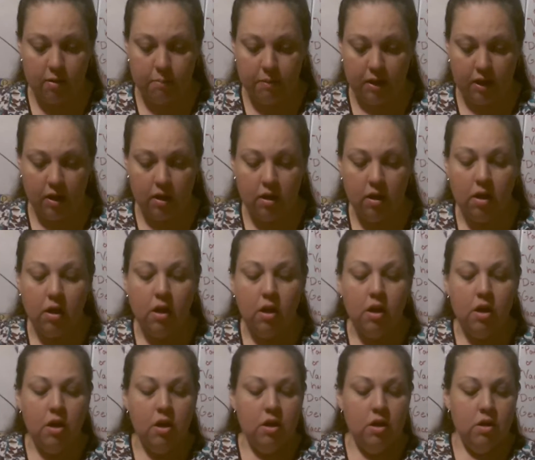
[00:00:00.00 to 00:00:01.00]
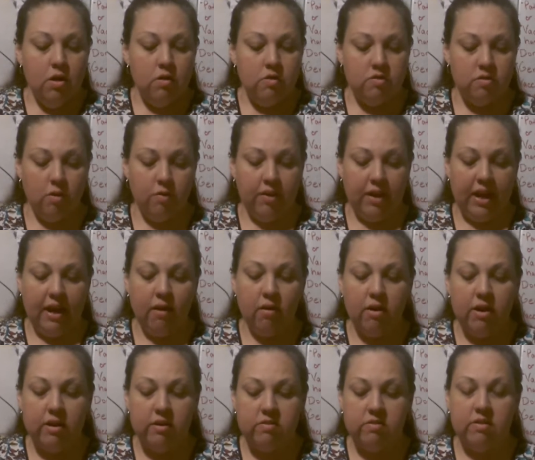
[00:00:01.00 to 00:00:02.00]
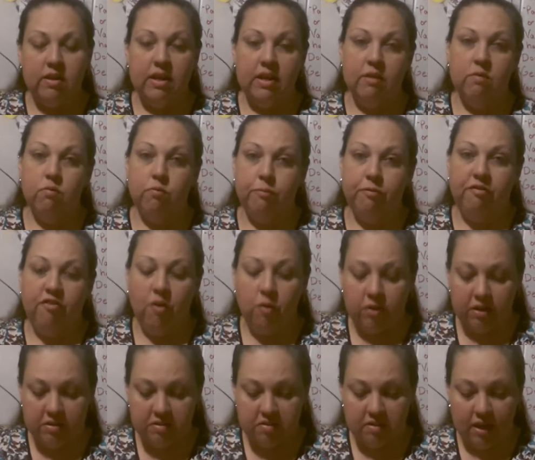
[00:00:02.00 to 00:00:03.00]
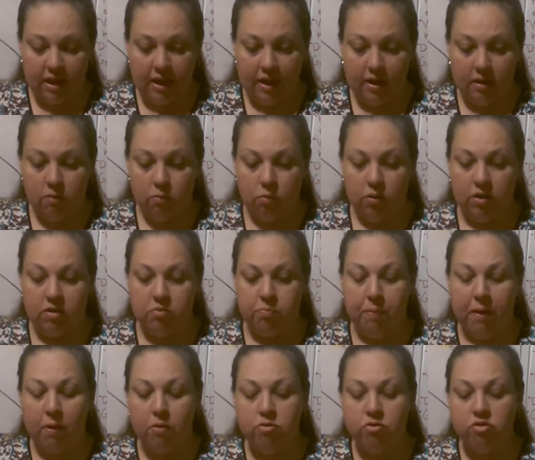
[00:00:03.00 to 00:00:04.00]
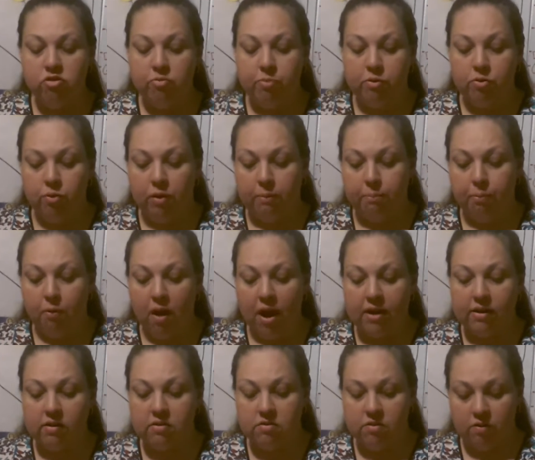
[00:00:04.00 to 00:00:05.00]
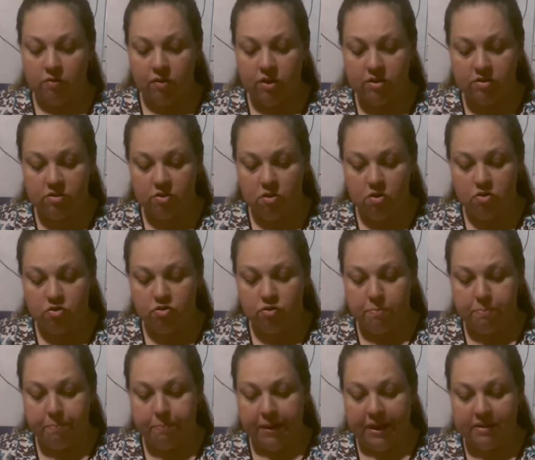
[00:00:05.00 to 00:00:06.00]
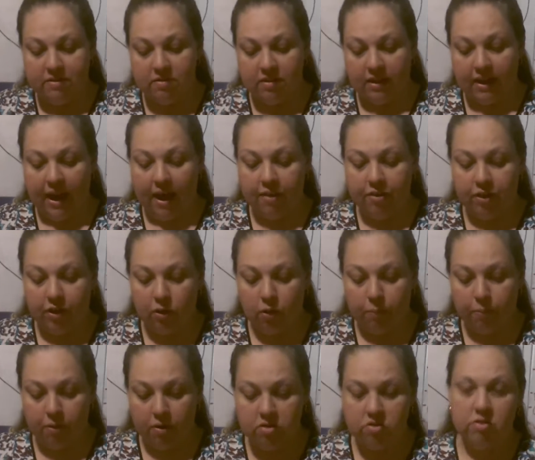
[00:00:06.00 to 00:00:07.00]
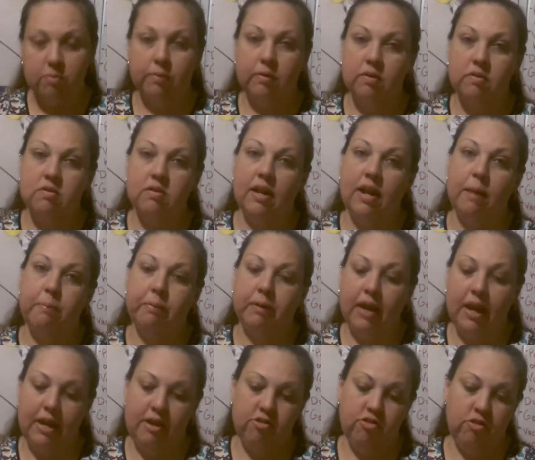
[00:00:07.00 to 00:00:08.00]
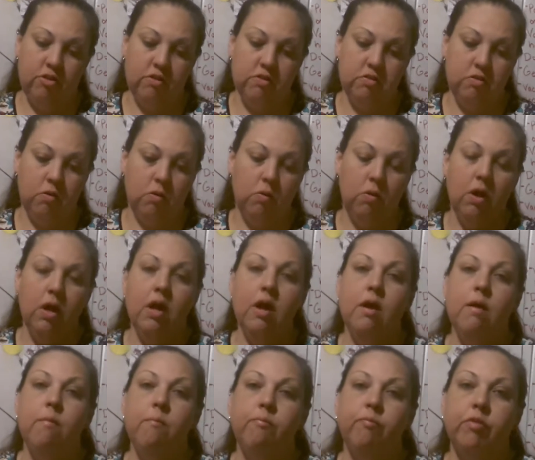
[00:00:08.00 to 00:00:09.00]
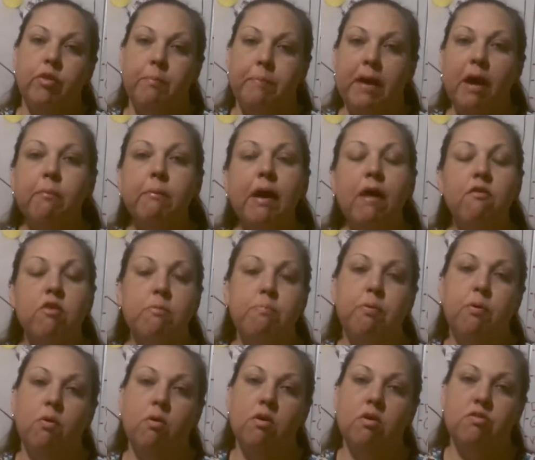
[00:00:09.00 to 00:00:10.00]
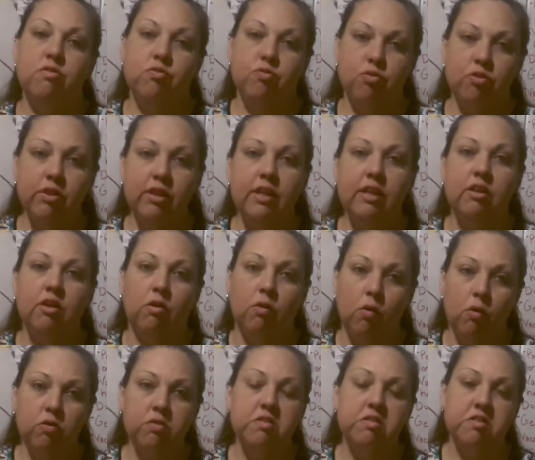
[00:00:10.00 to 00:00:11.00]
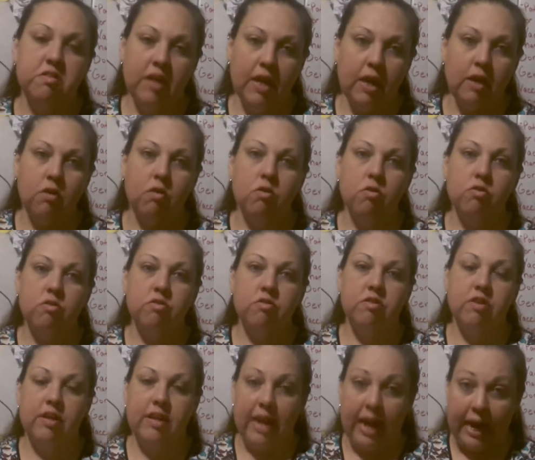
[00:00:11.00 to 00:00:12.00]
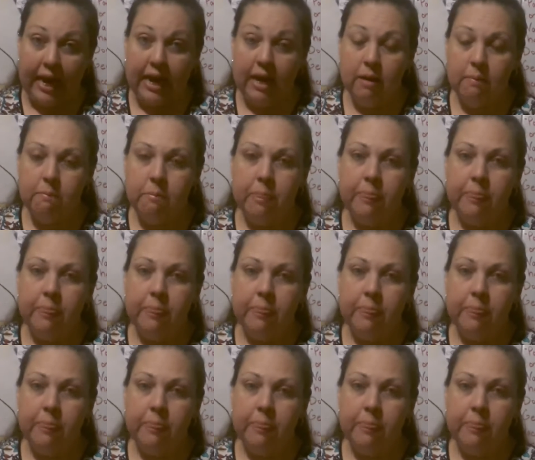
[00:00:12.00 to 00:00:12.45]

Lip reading: in a minute. So the areas that it focused on was boundaries between practice and research, basic ethical principles, and applications. So the Belmont Report is really the gold standard today